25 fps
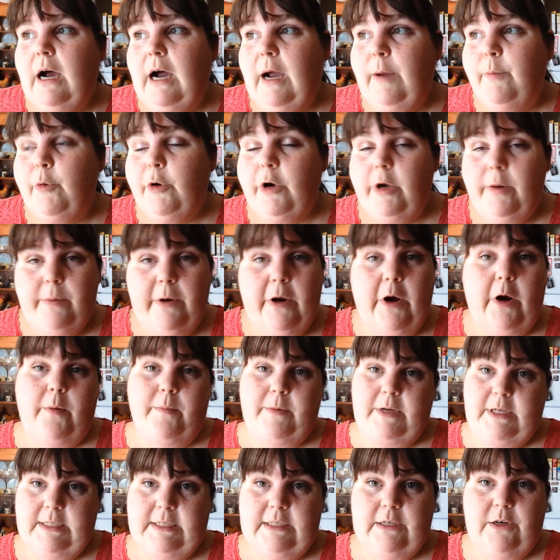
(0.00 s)
I'm pretty proud of
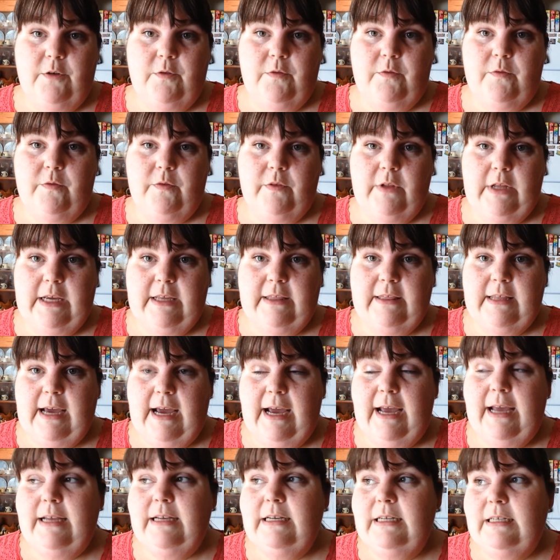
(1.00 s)
myself. Like,
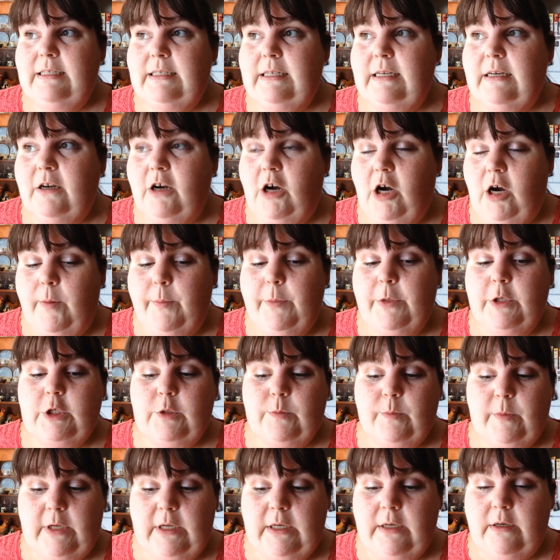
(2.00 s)
that is an
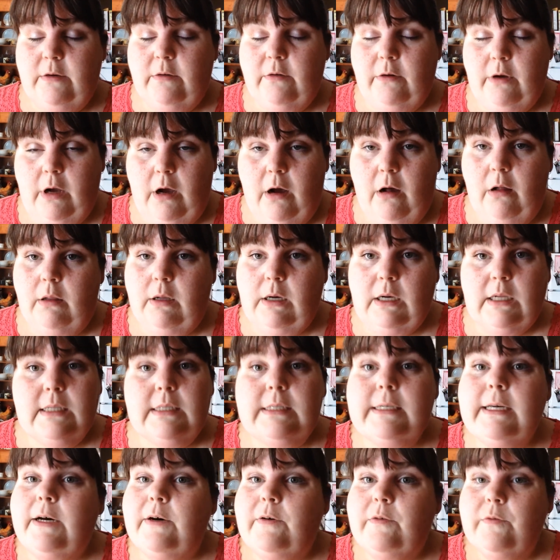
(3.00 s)
accomplishment all in
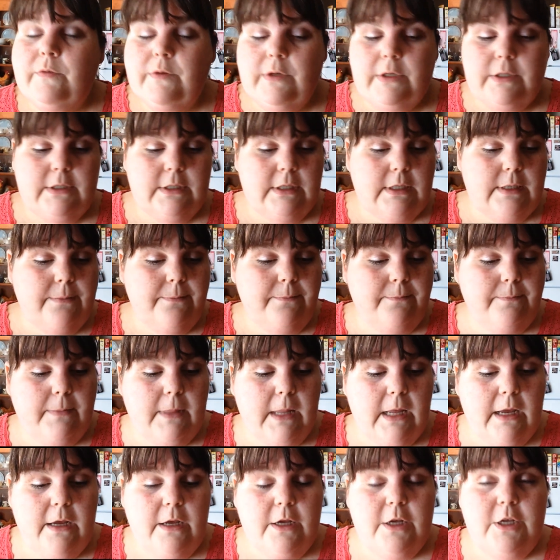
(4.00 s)
itself.
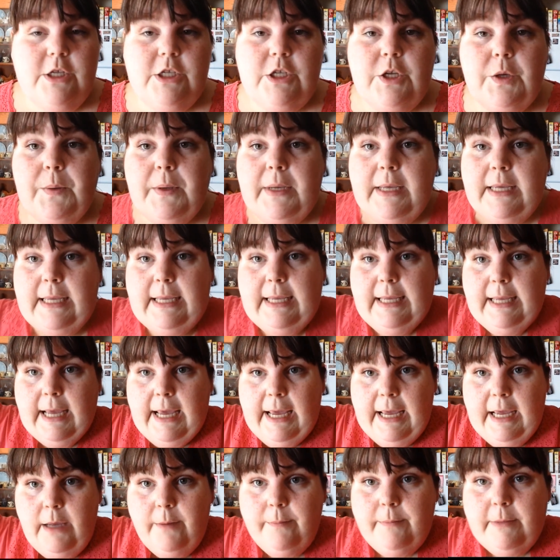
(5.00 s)
So
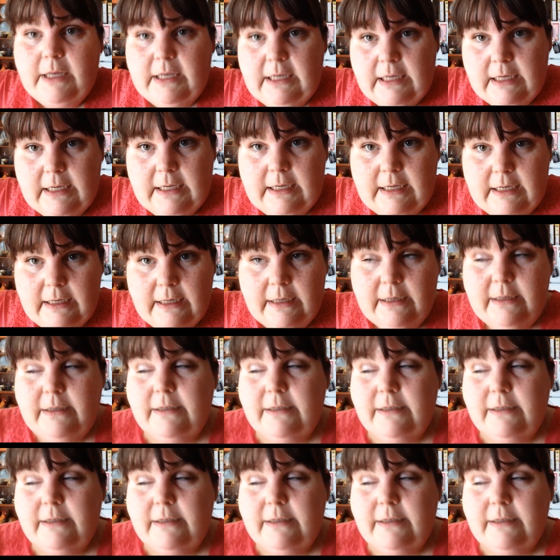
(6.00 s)
yay me.